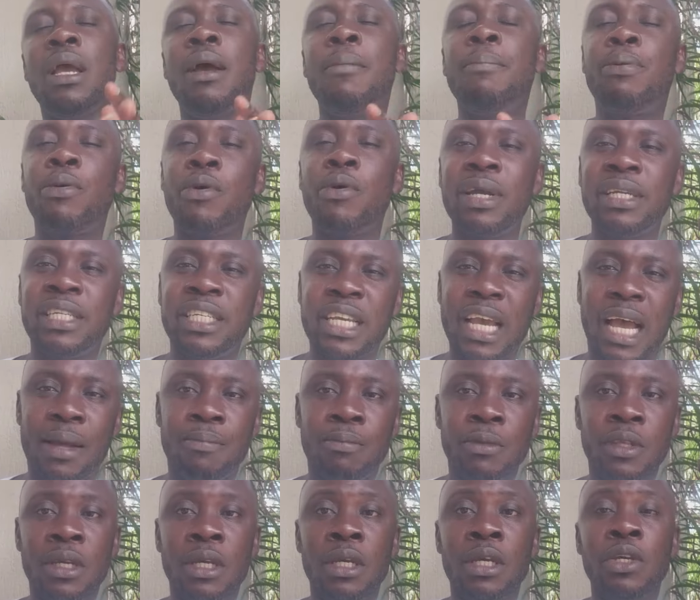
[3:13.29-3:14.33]
pressure
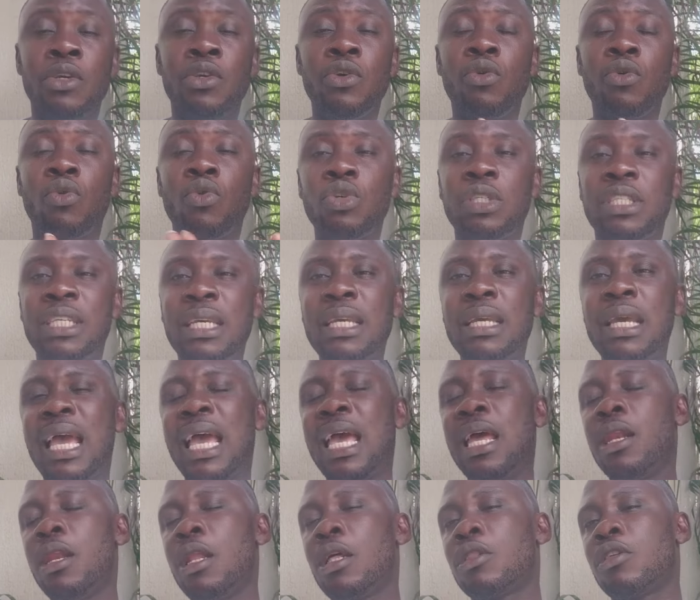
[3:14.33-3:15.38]
you could see
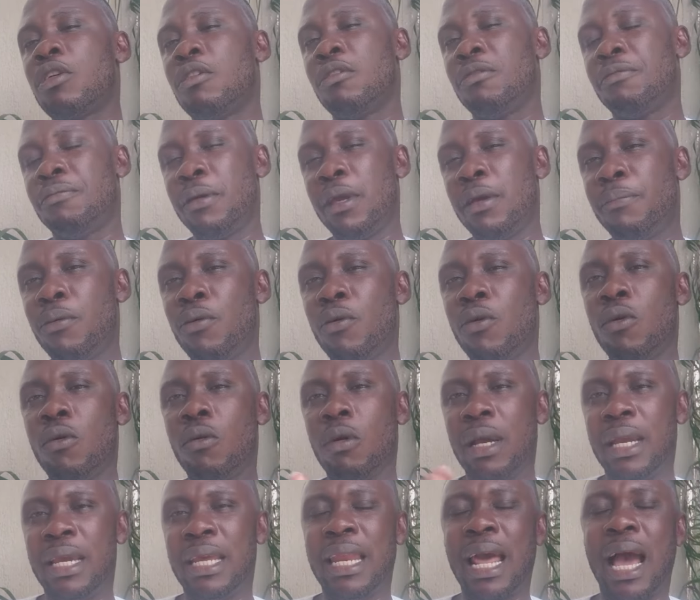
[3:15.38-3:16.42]
a lot of
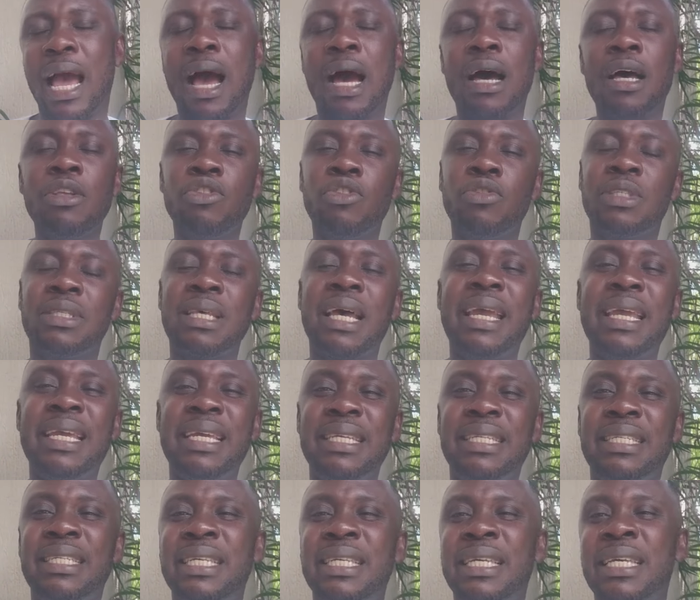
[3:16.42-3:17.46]
people in our
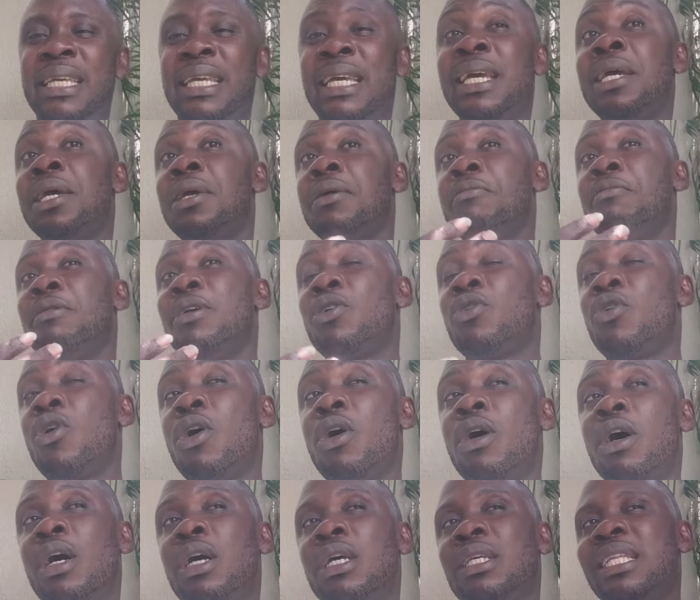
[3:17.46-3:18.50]
society
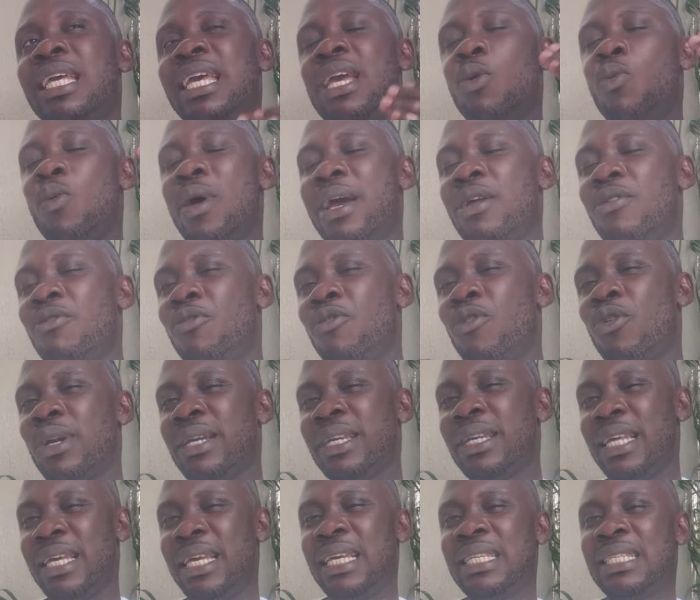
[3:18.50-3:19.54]
because they went for
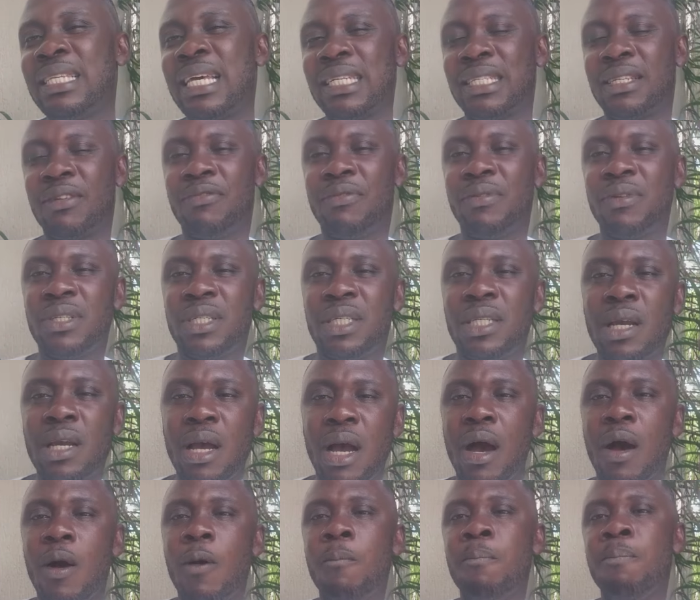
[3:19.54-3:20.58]
this
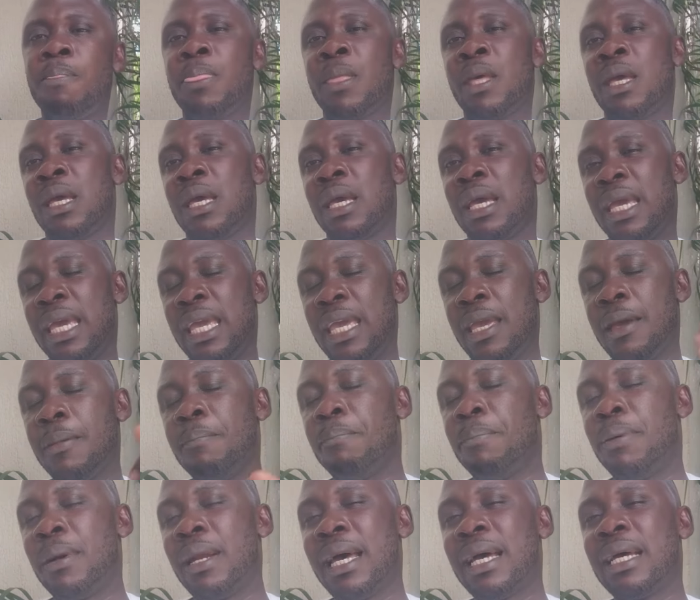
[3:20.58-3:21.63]
artificial
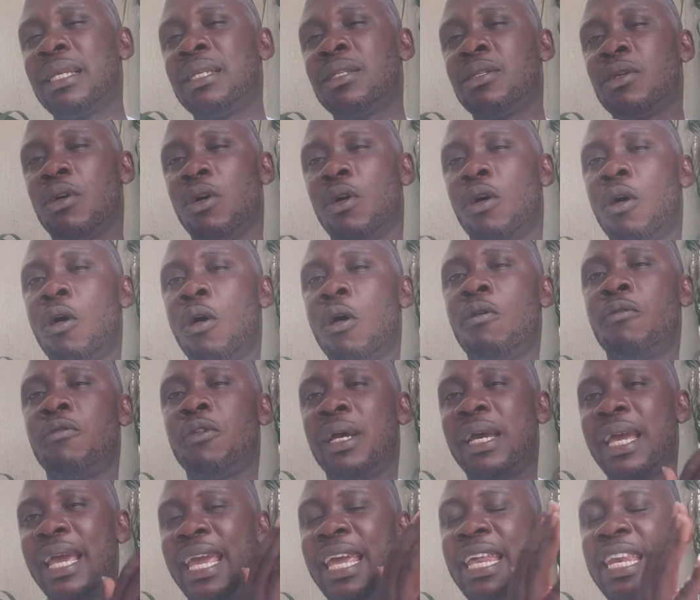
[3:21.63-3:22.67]
implant of
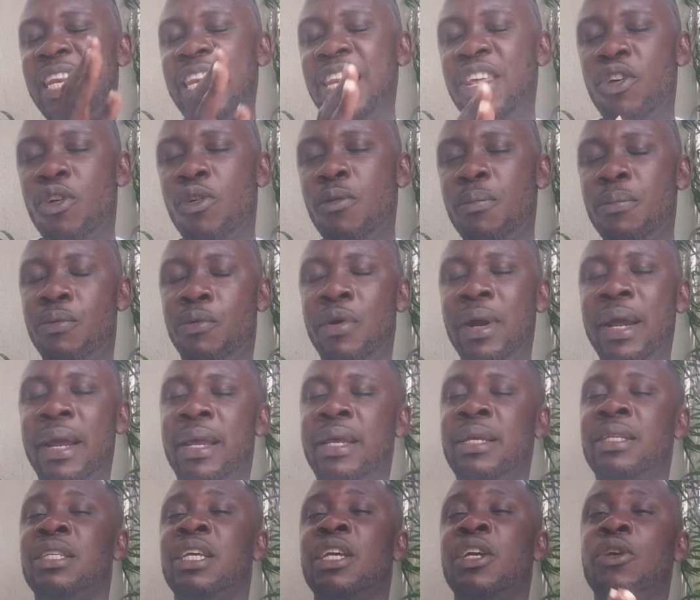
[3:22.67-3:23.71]
a new
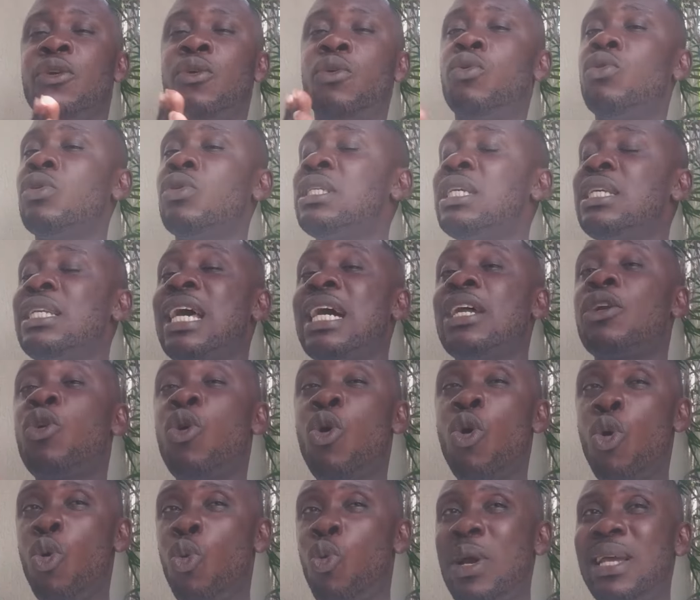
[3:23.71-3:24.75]
breast. You could see that
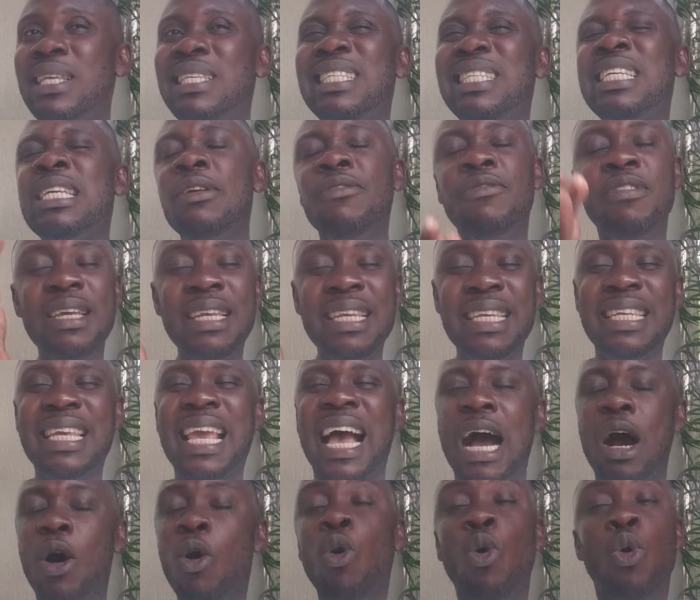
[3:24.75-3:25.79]
always, even they
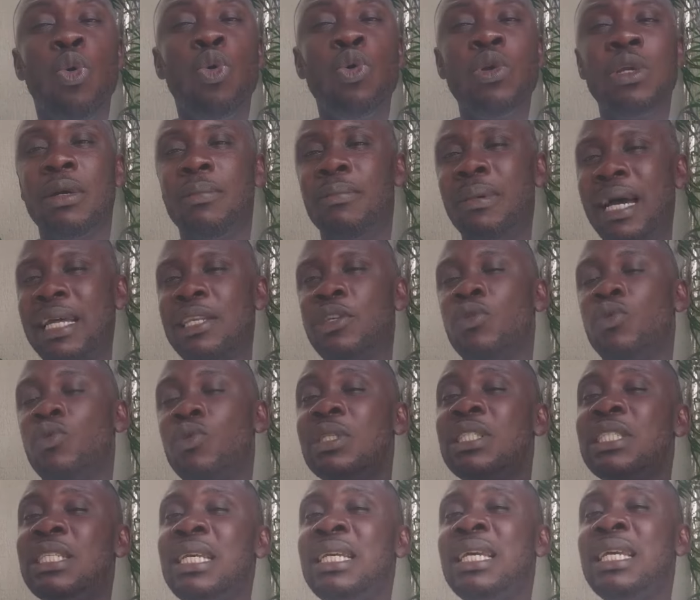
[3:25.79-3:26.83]
are old, but you
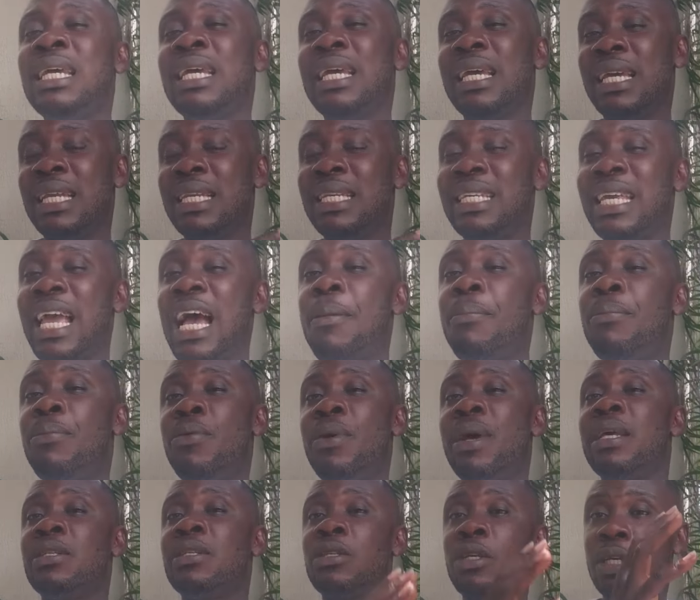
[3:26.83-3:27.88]
could see their
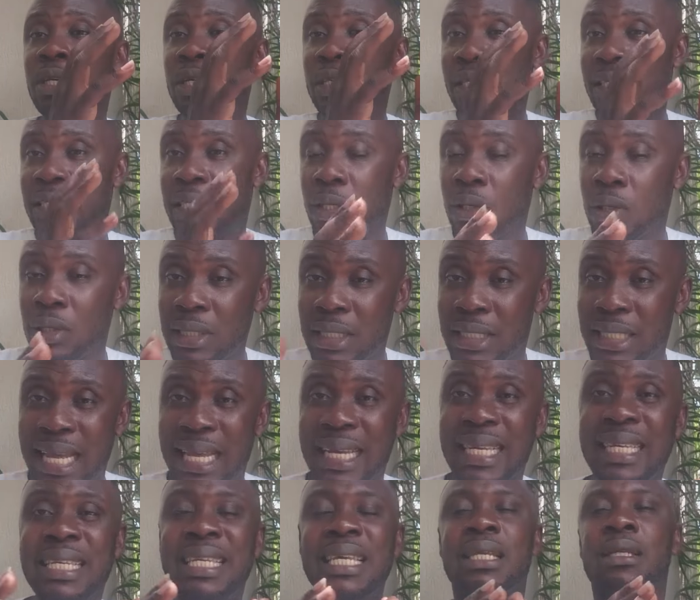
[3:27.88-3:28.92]
breast still
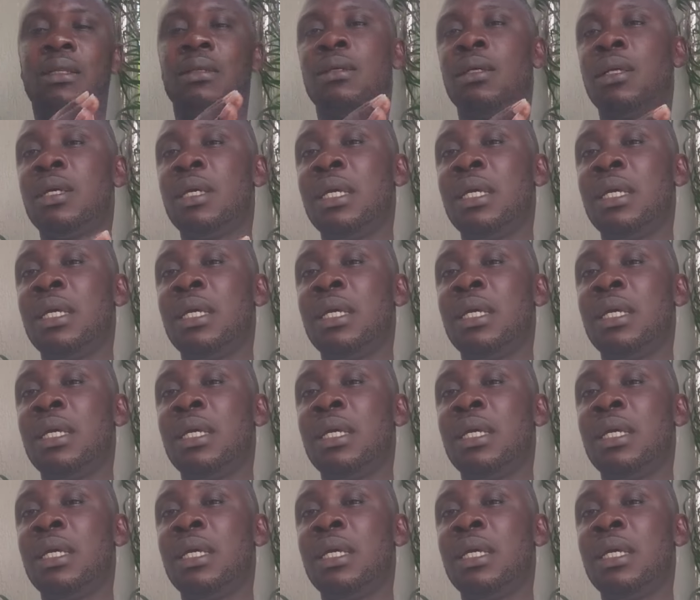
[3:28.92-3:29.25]
standing.